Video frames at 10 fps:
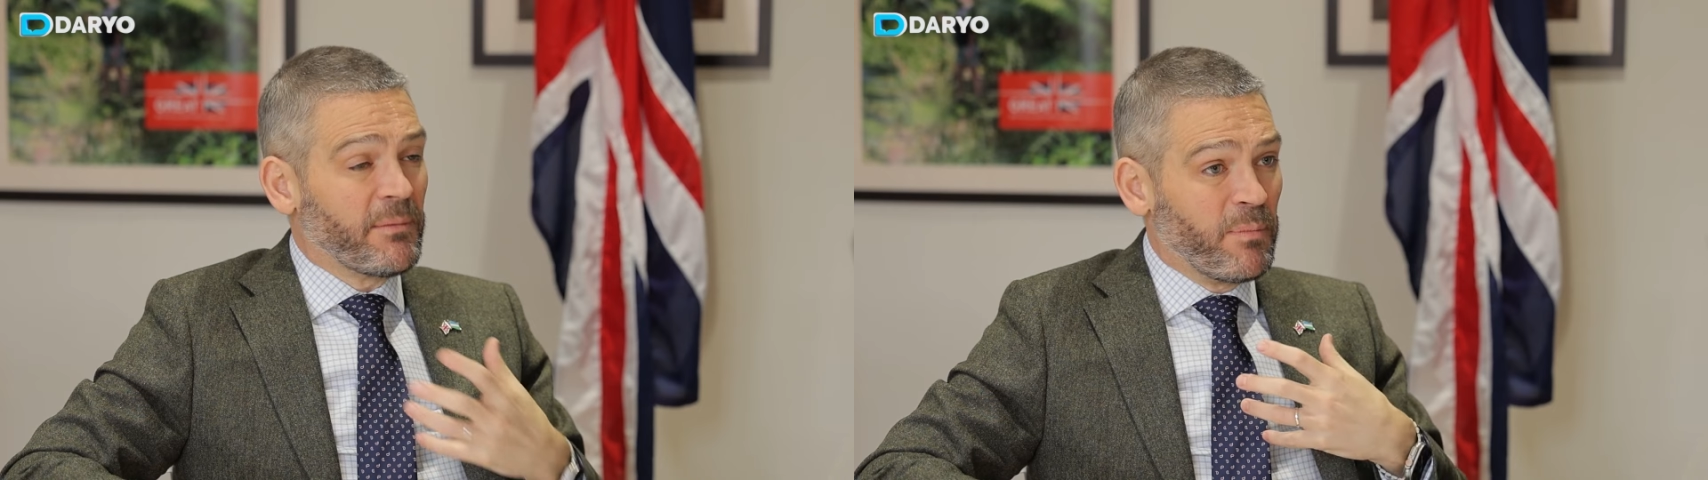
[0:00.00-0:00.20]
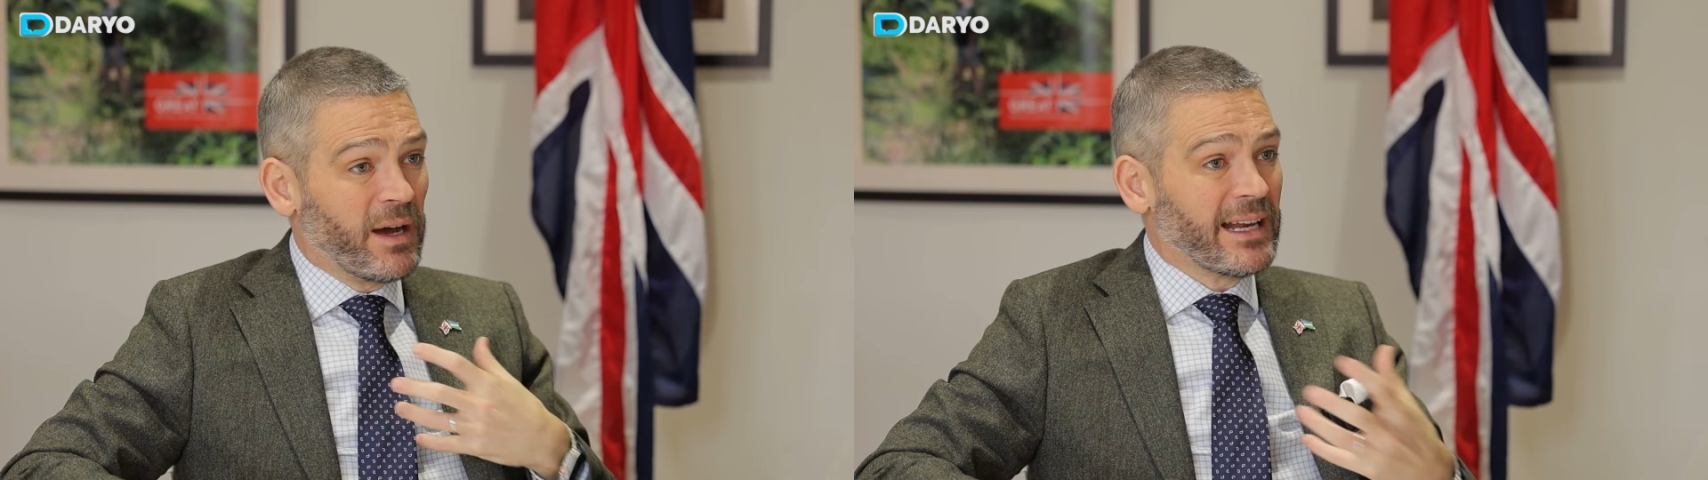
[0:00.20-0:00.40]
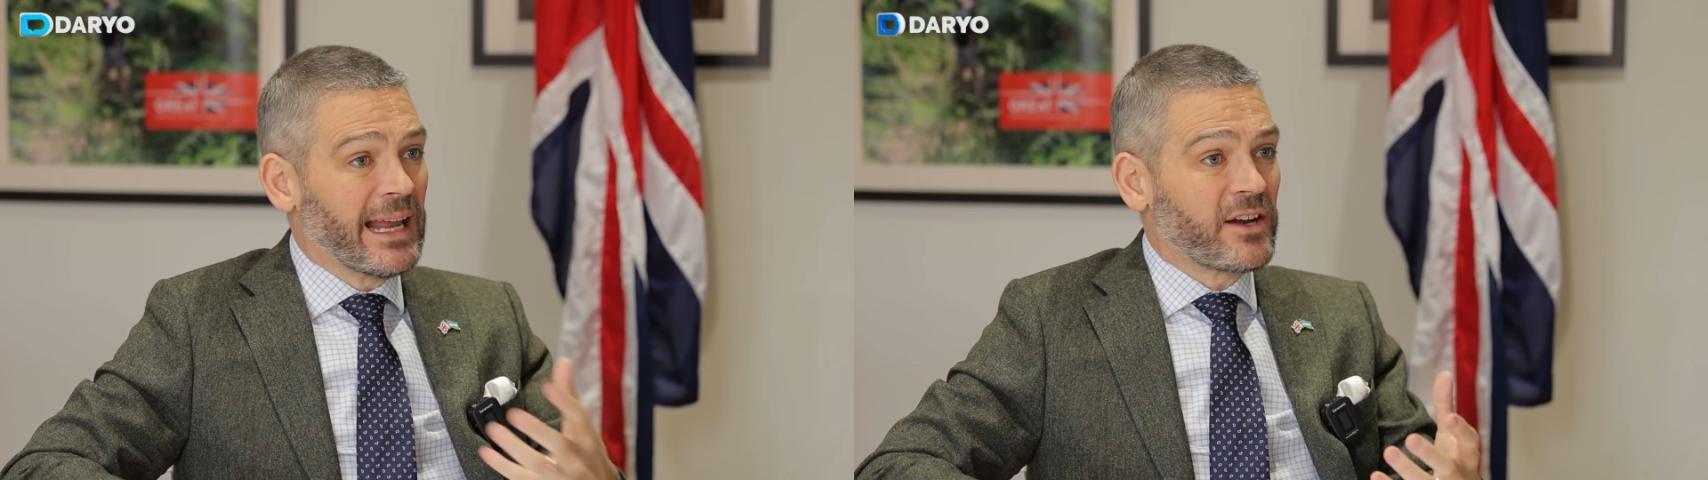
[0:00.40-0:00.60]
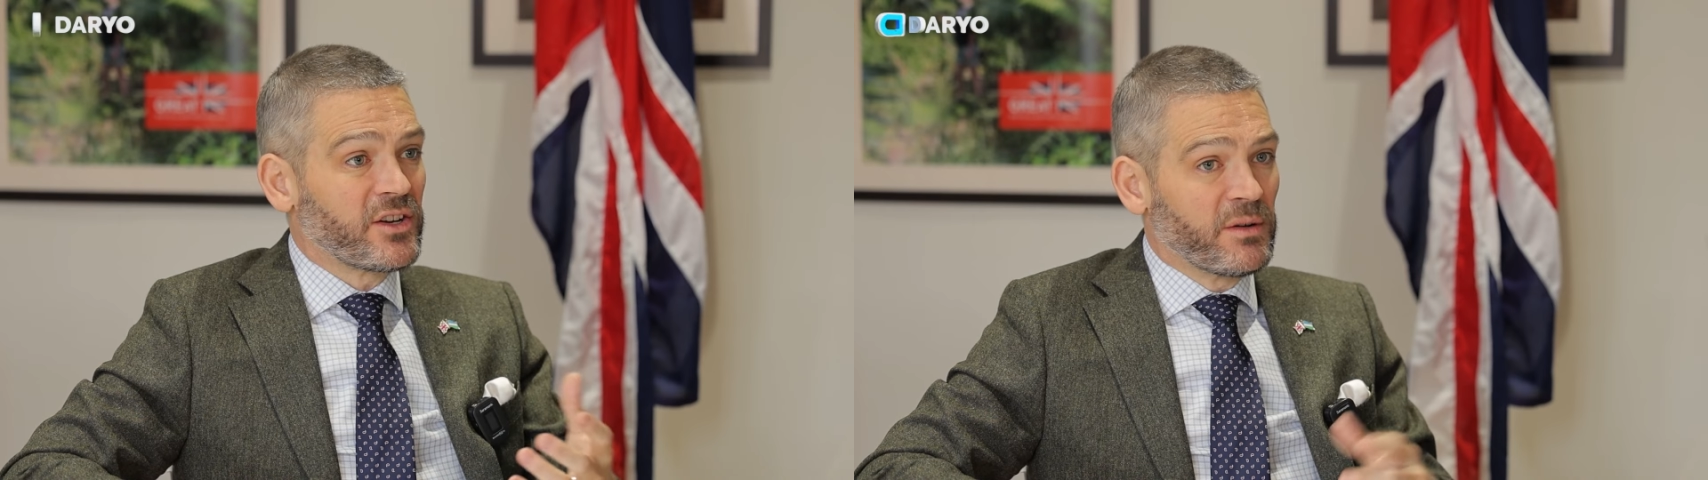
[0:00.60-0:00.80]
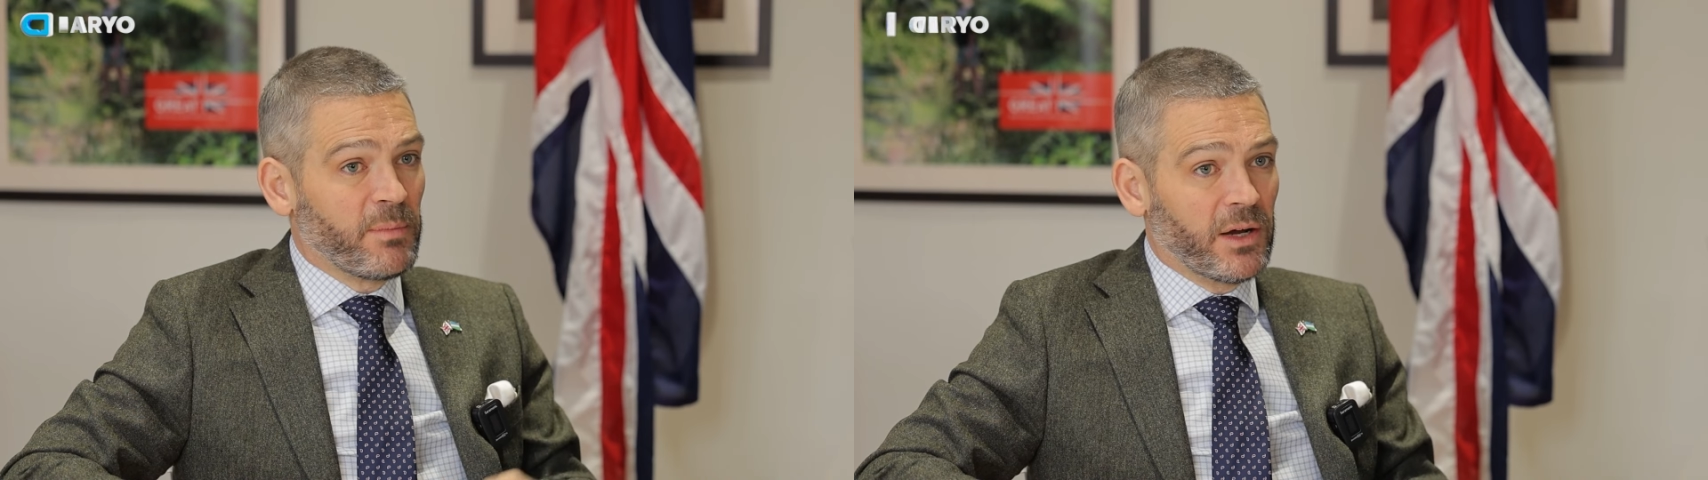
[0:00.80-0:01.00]

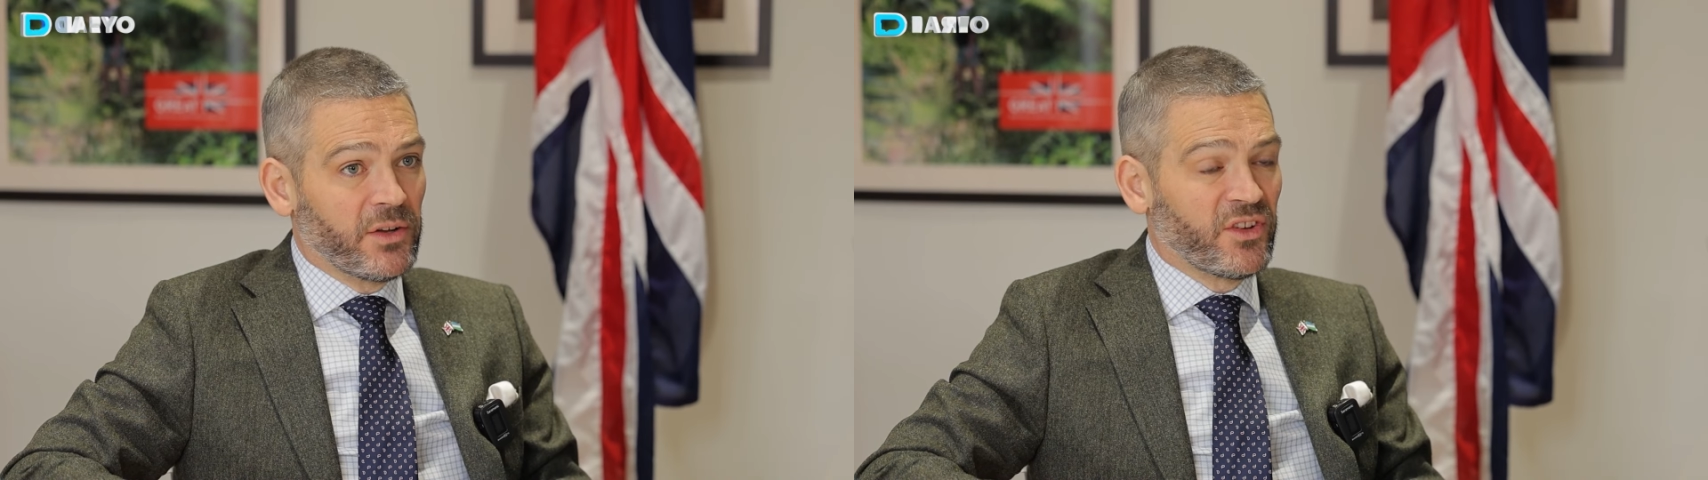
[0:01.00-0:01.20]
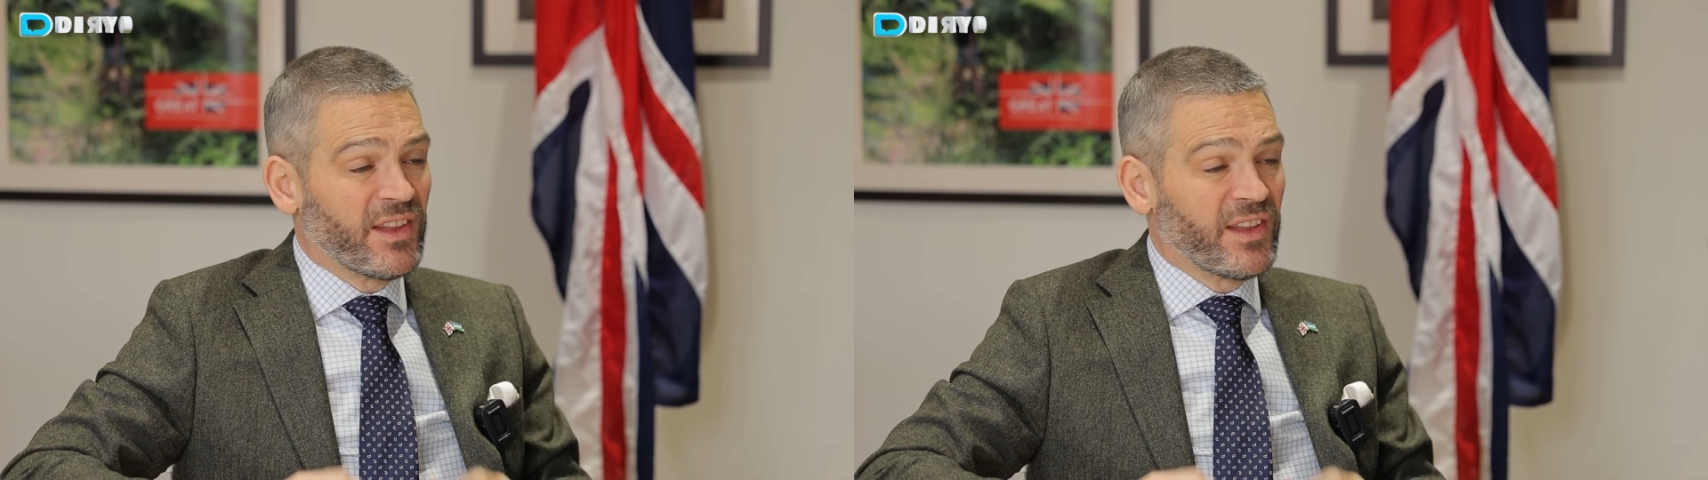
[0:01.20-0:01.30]
bilaterally with partners,